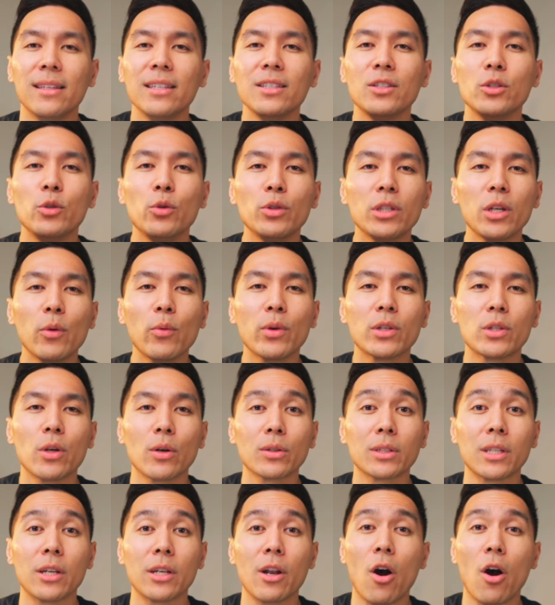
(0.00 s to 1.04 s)
this usually
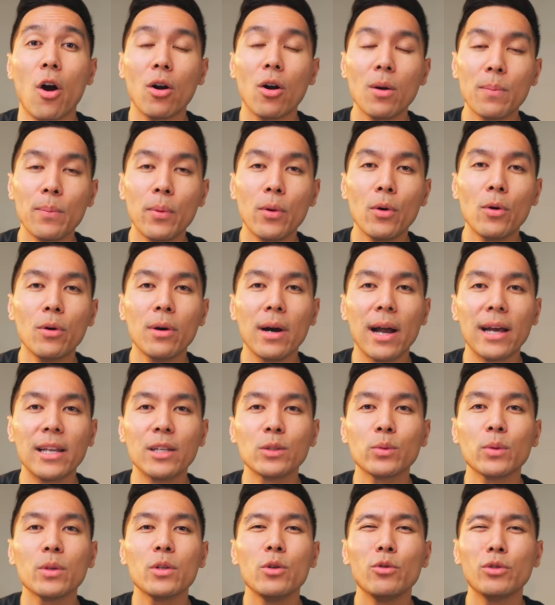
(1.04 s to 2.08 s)
results in a hard pull and
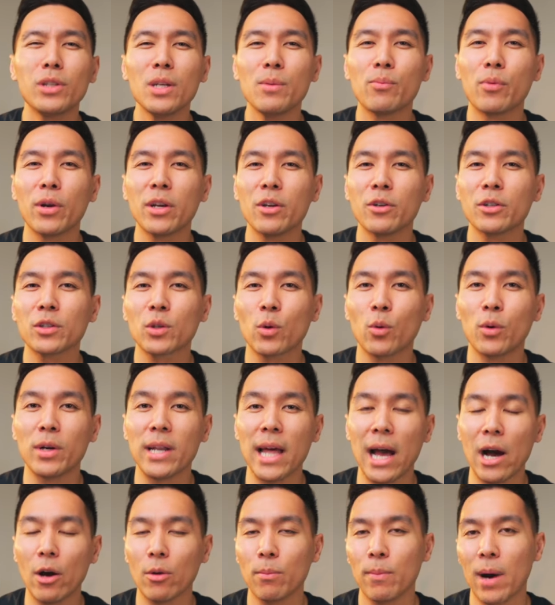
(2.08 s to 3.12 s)
this will usually bring your score
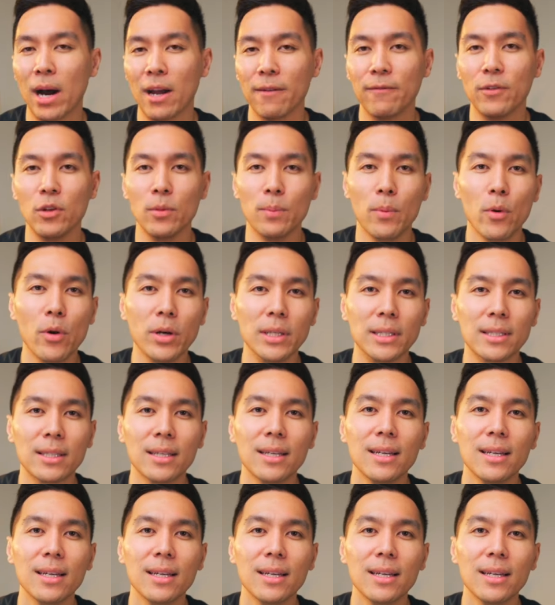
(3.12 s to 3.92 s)
down by a few points